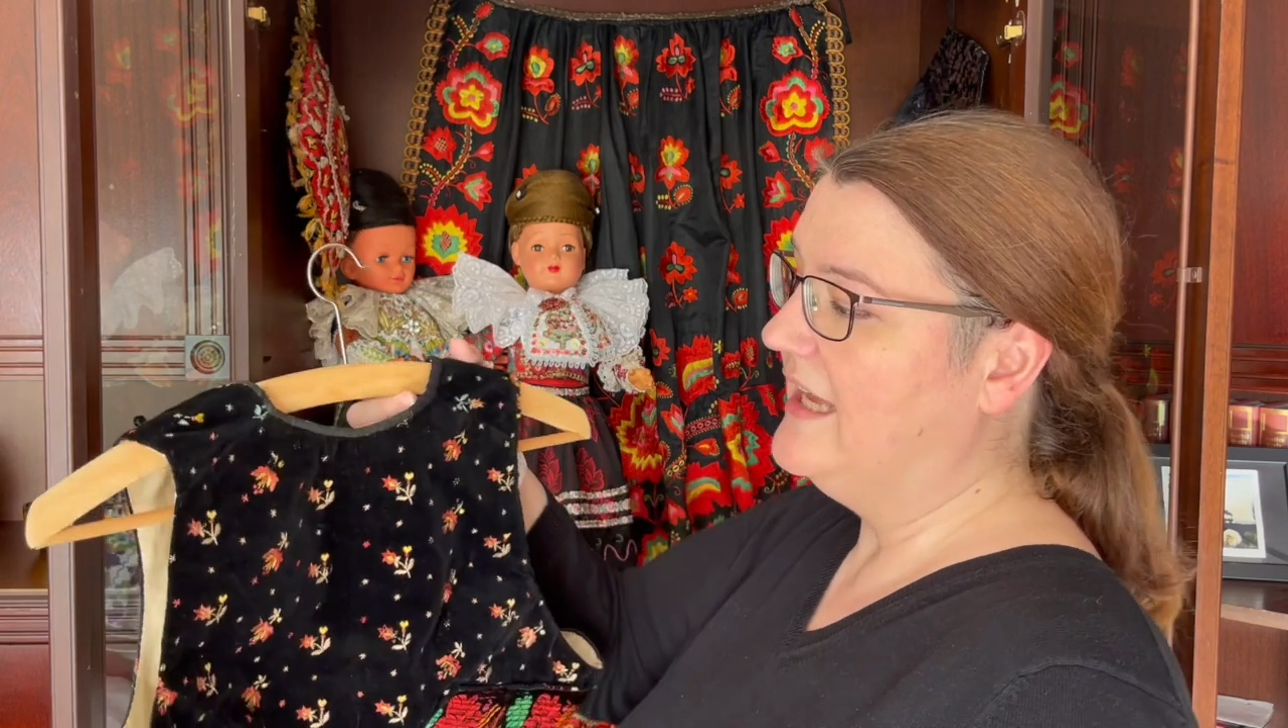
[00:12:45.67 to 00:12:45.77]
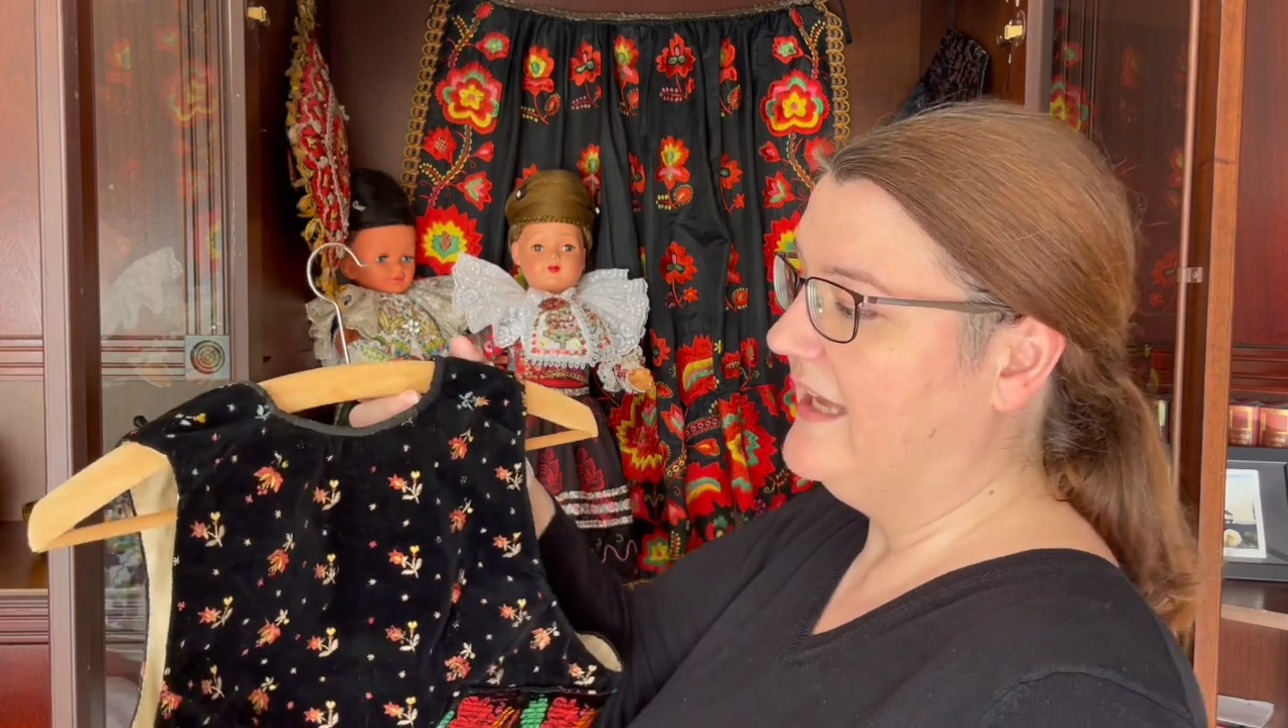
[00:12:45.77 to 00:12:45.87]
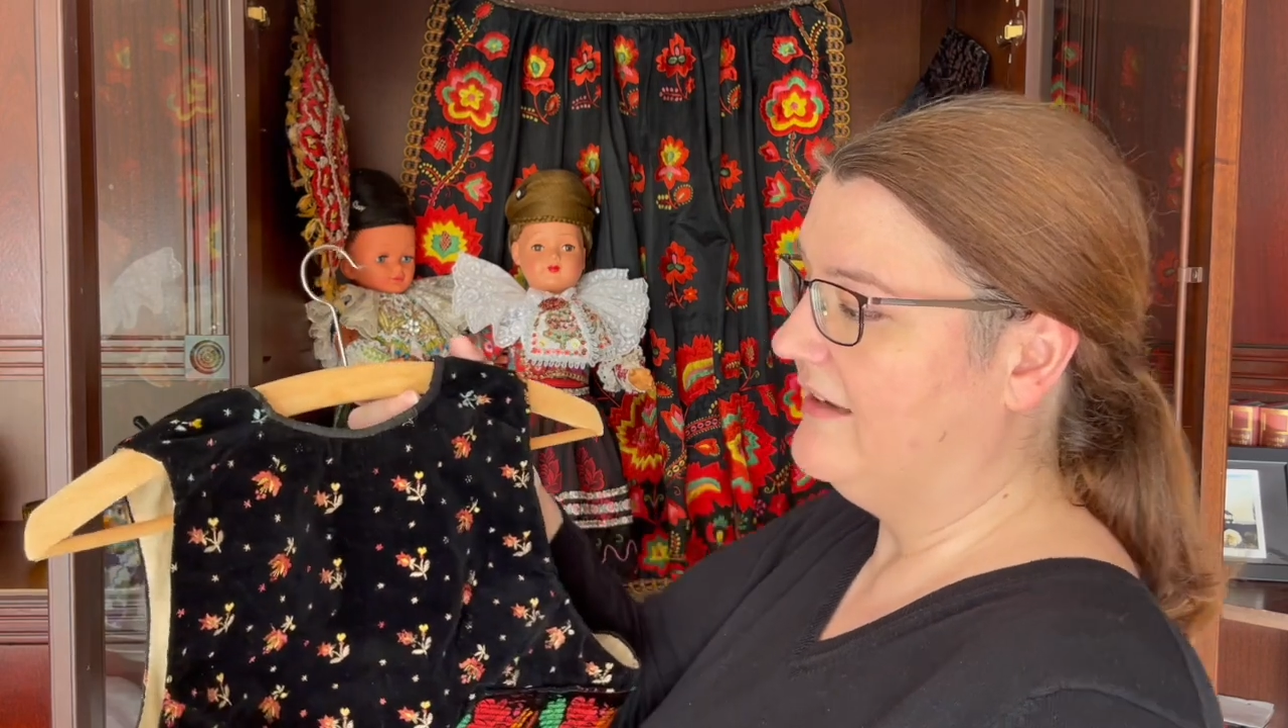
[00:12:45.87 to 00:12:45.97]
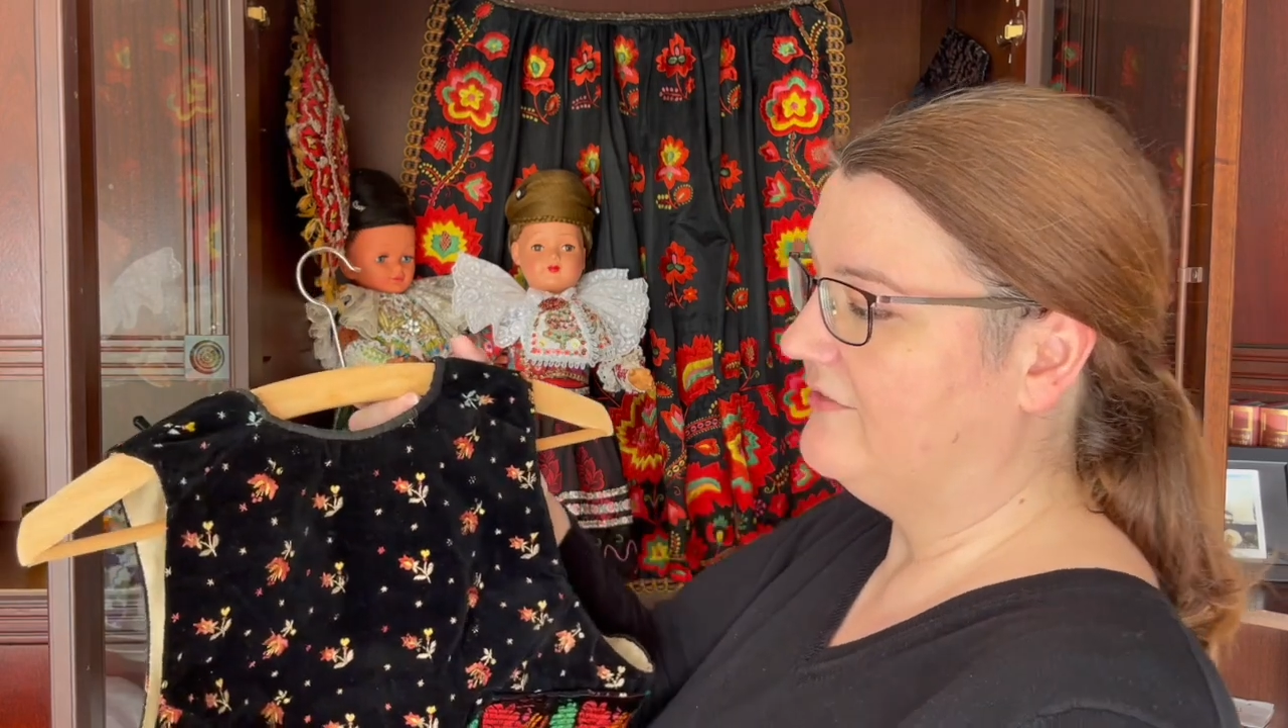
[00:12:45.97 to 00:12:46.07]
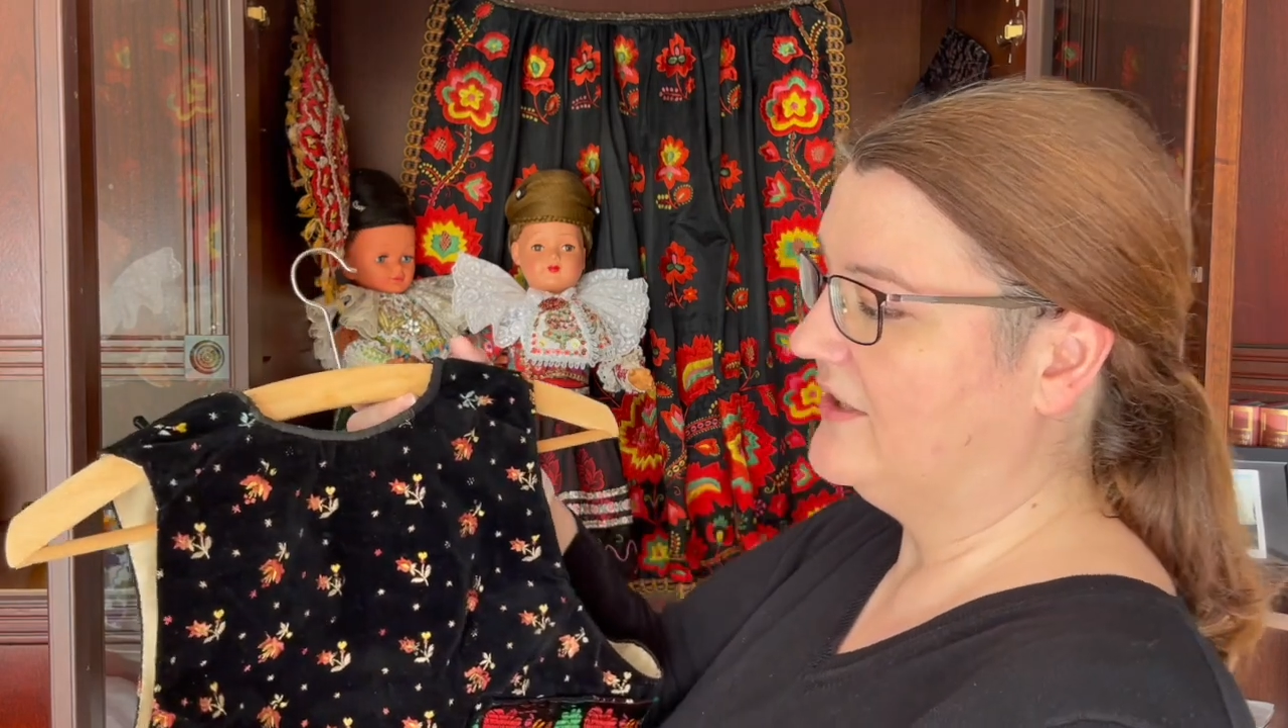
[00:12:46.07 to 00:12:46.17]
every